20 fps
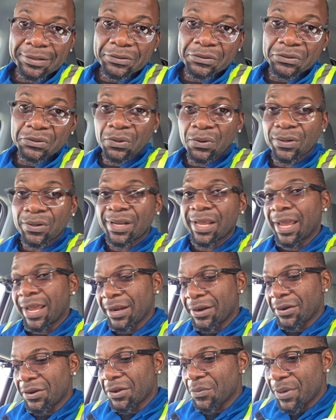So they
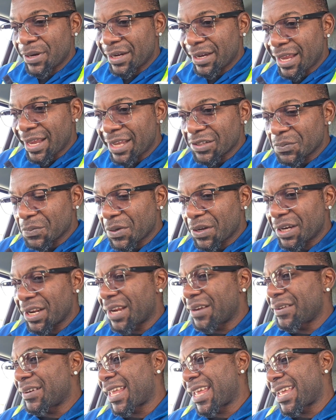ended up with less money.
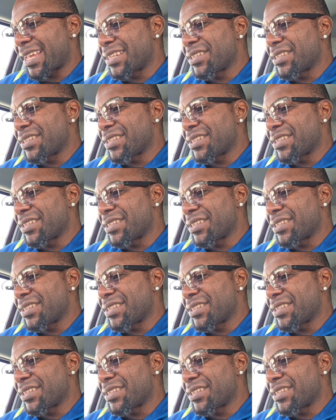And like,